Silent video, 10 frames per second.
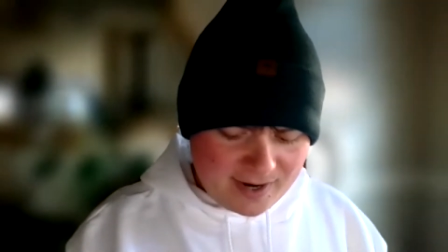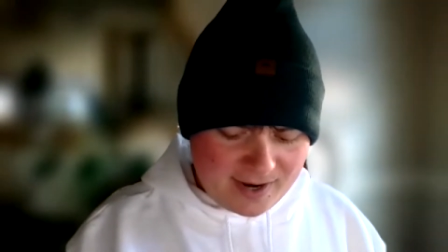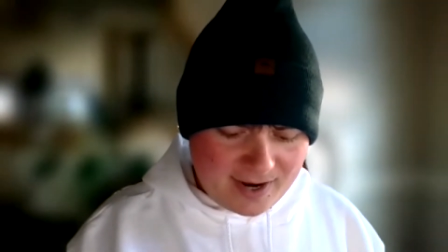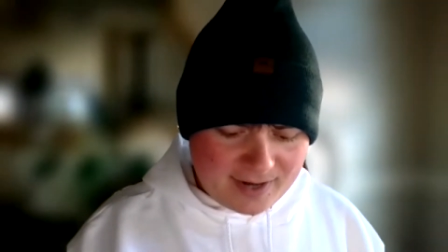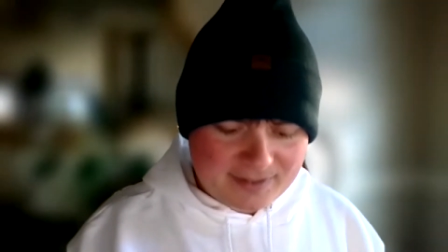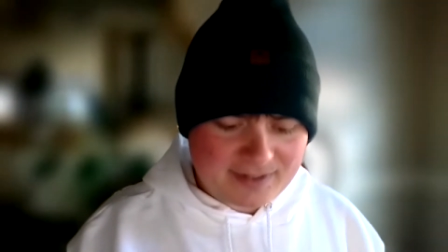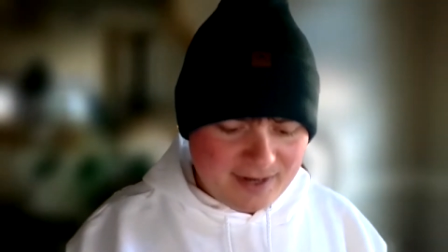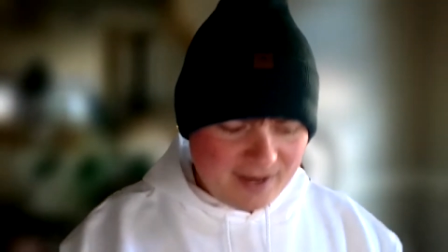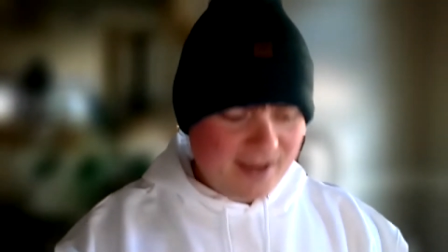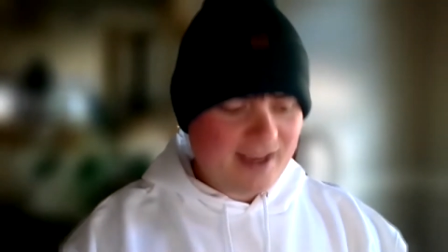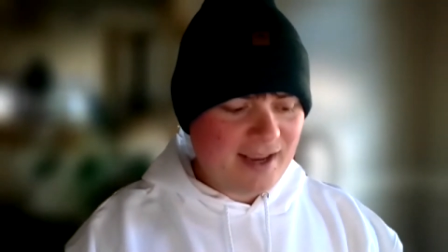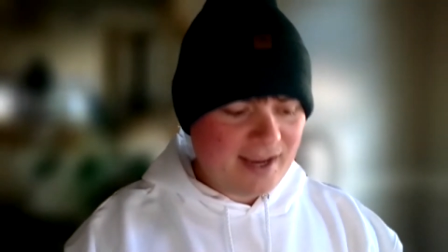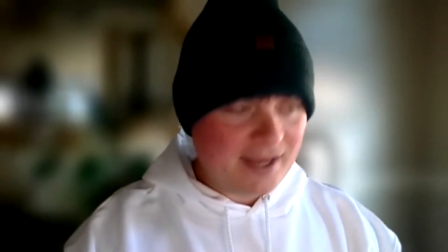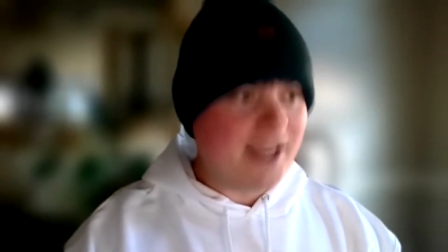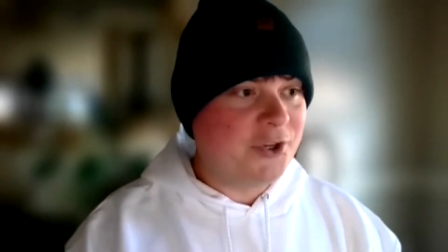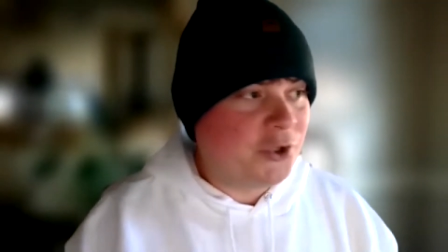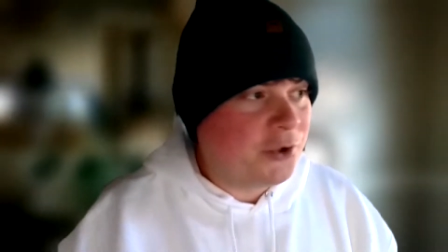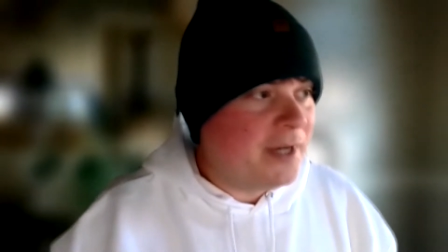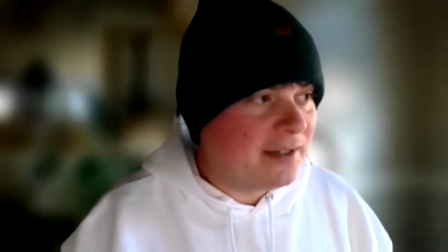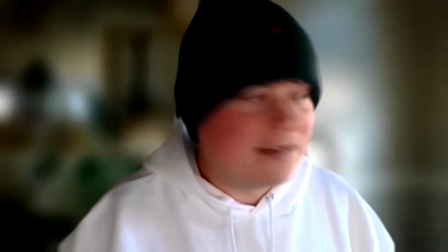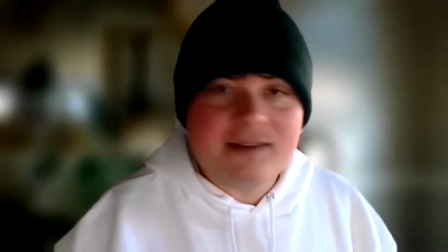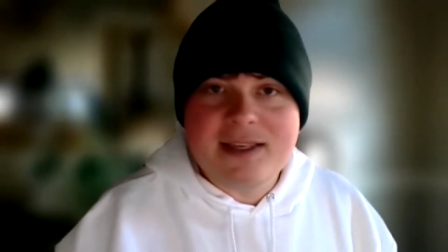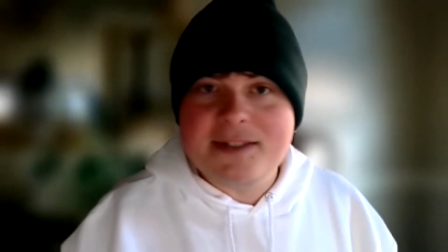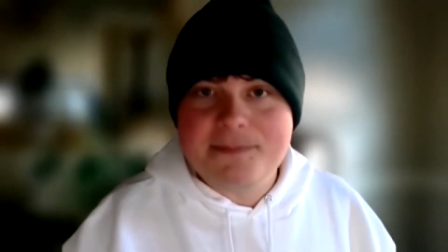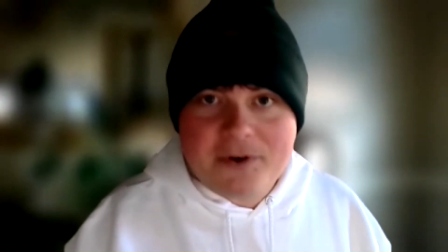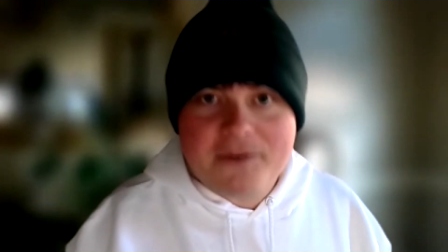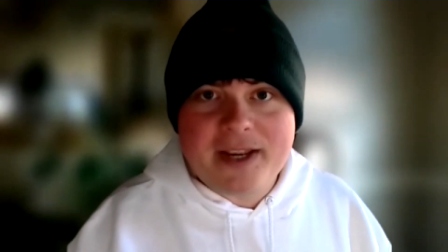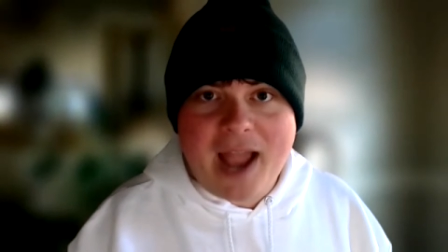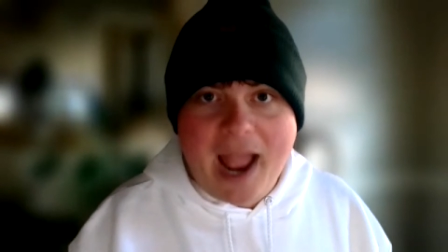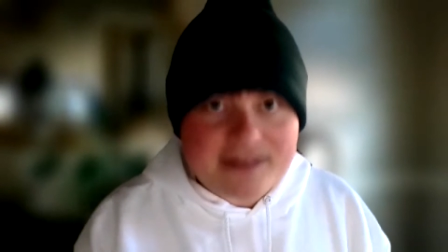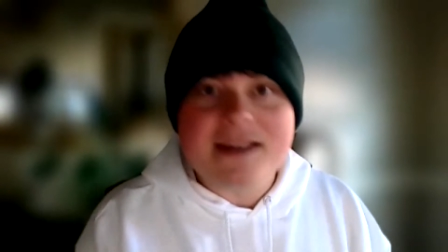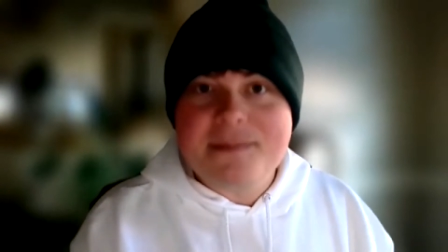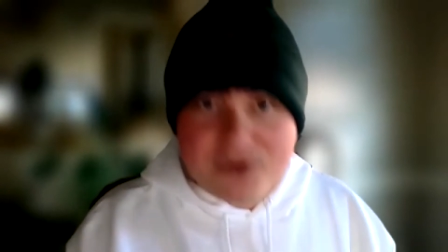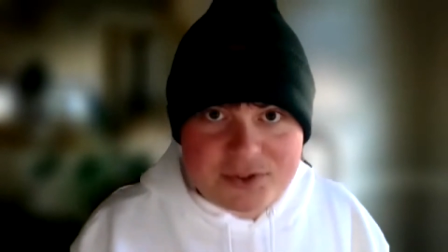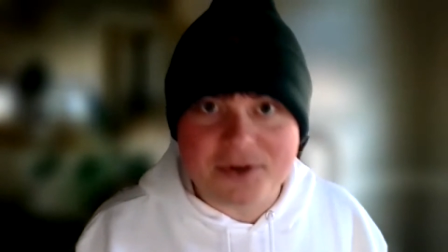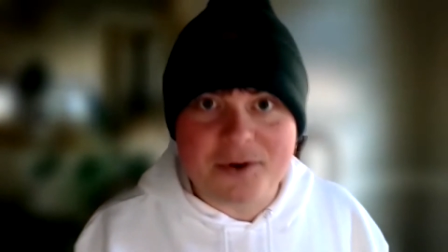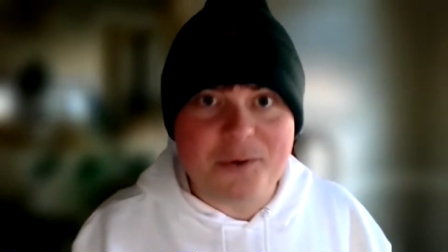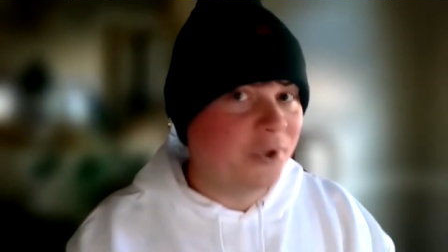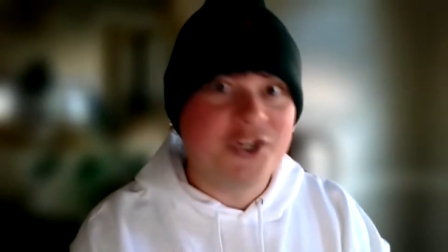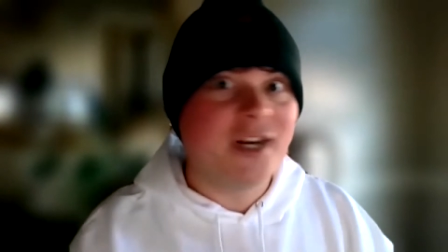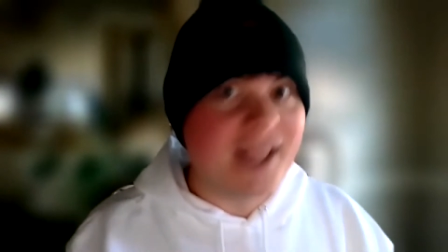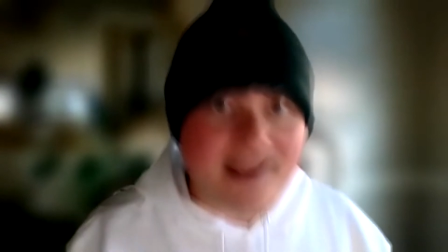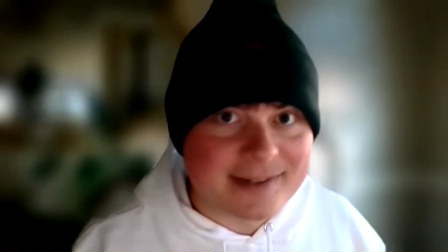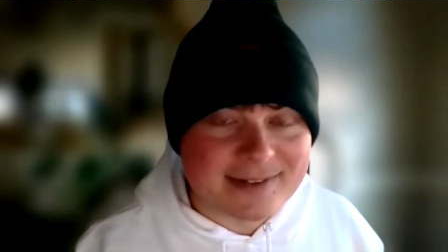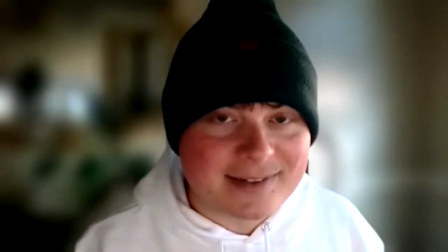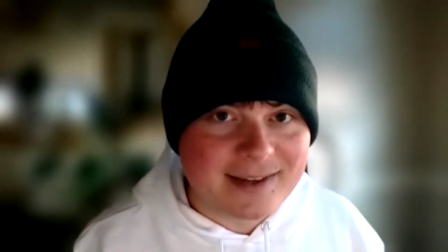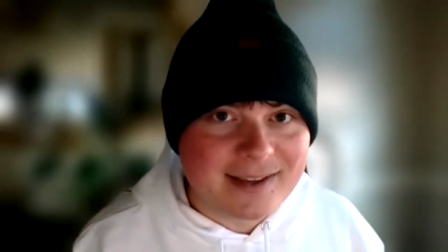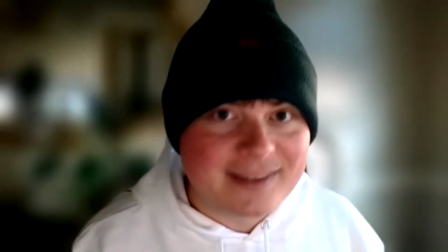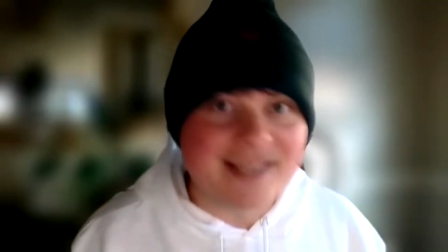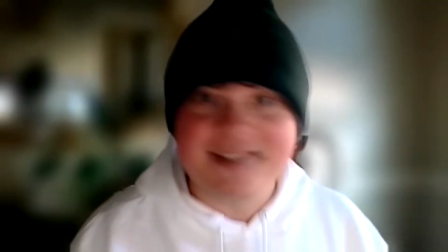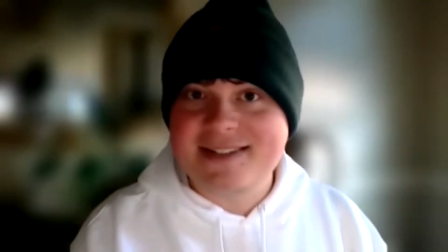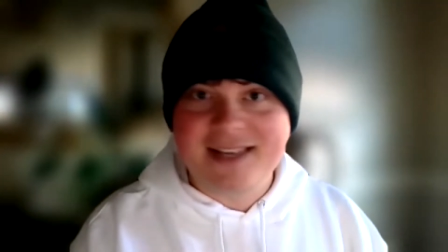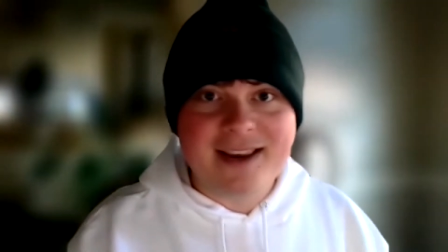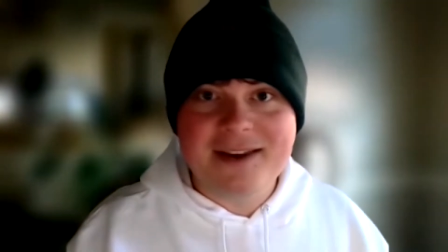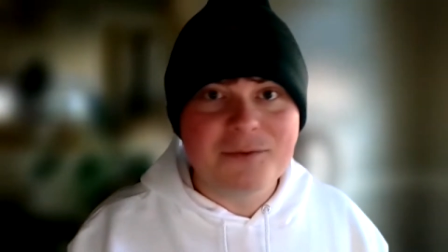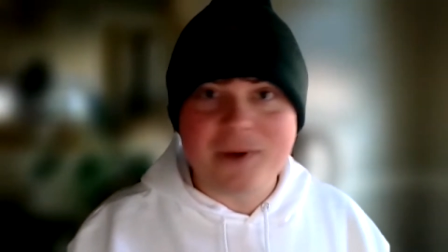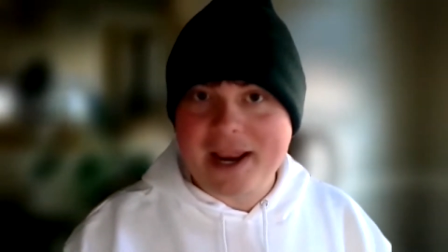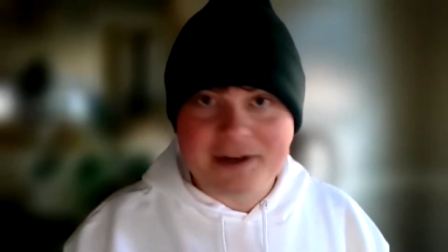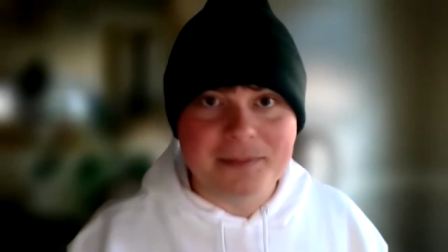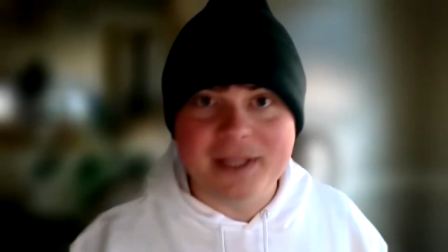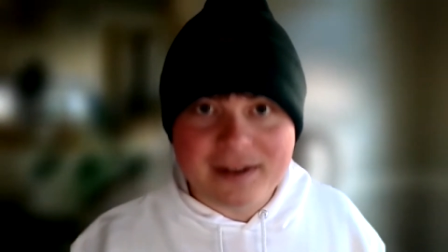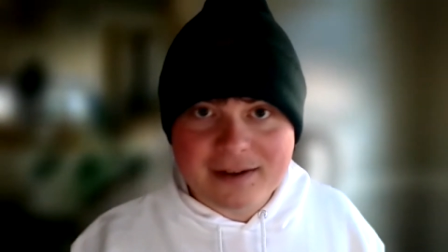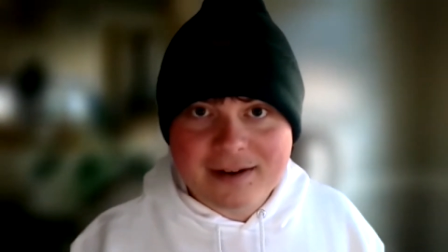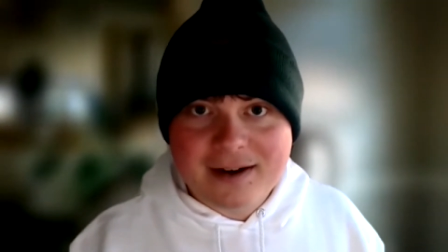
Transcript: And he treats this movie as a musical, which it is. They sing randomly.